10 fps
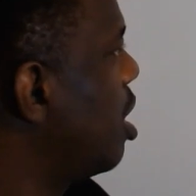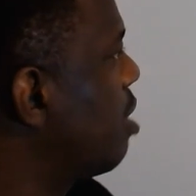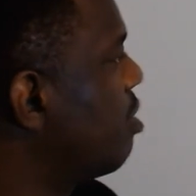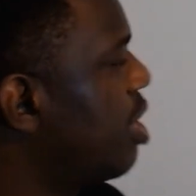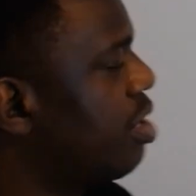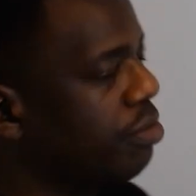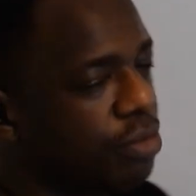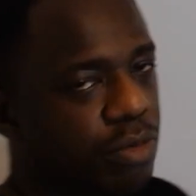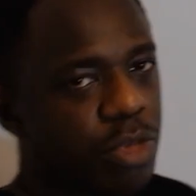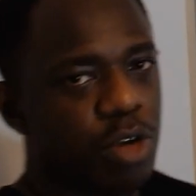Now
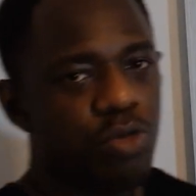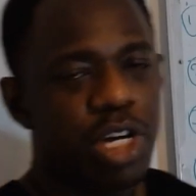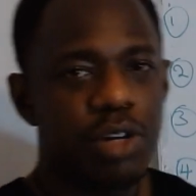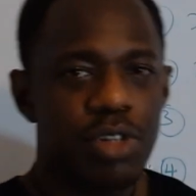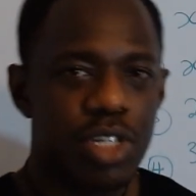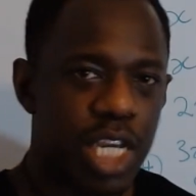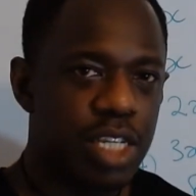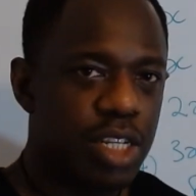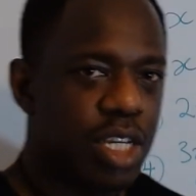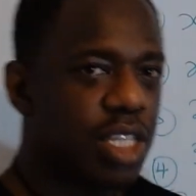we are now
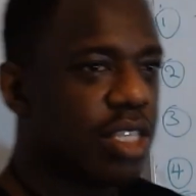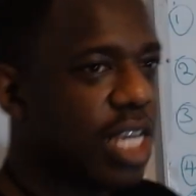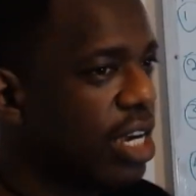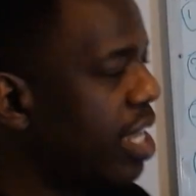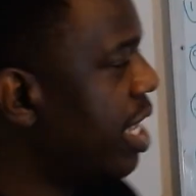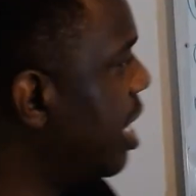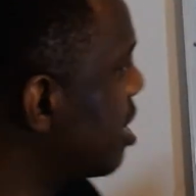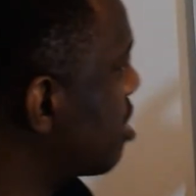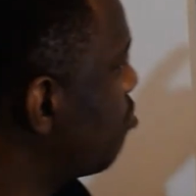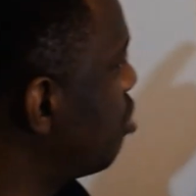saying that
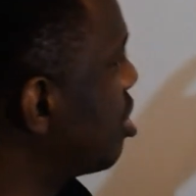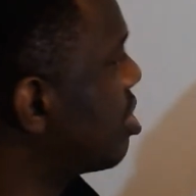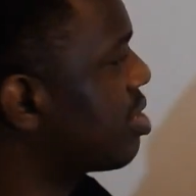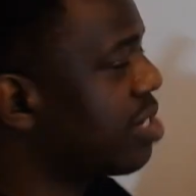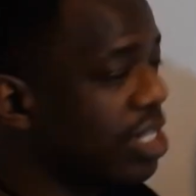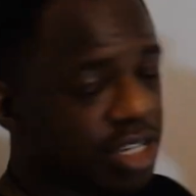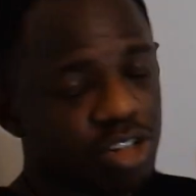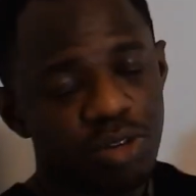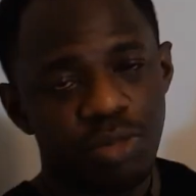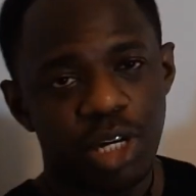x, which is a certain
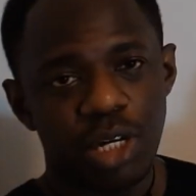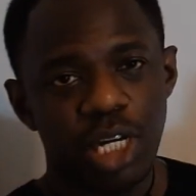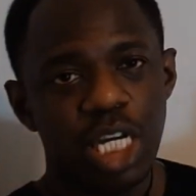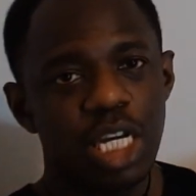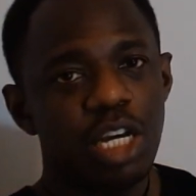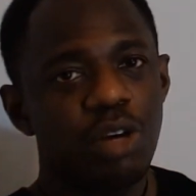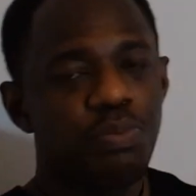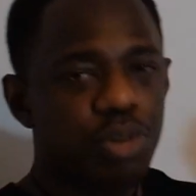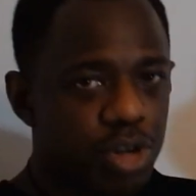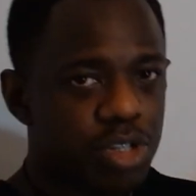number,
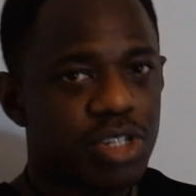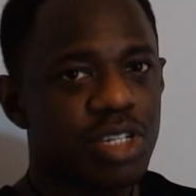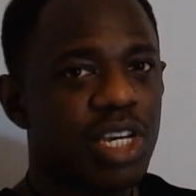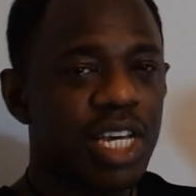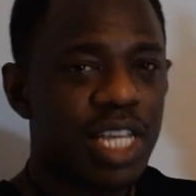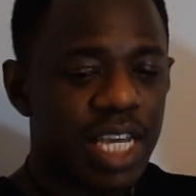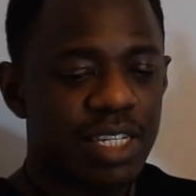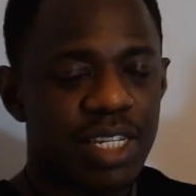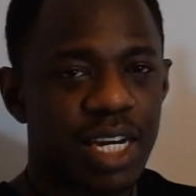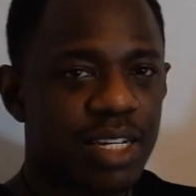plus
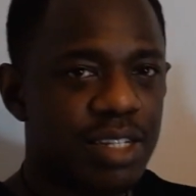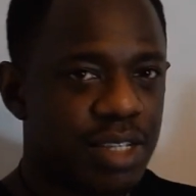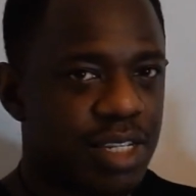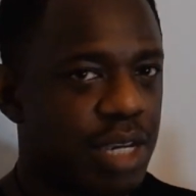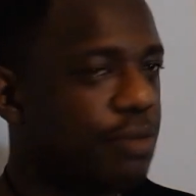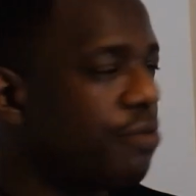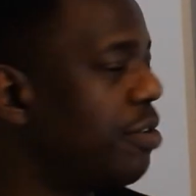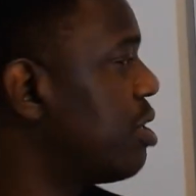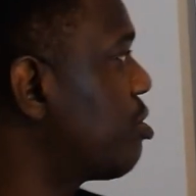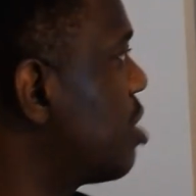exactly the same
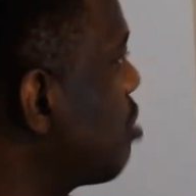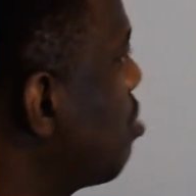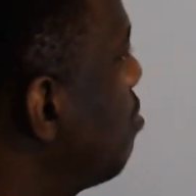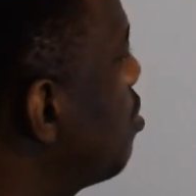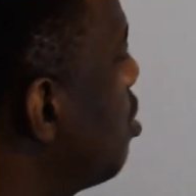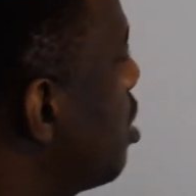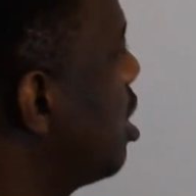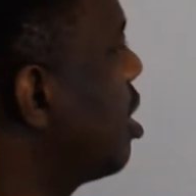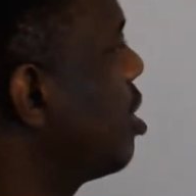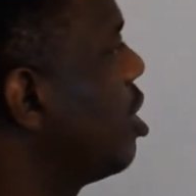thing. So that's what we've got here.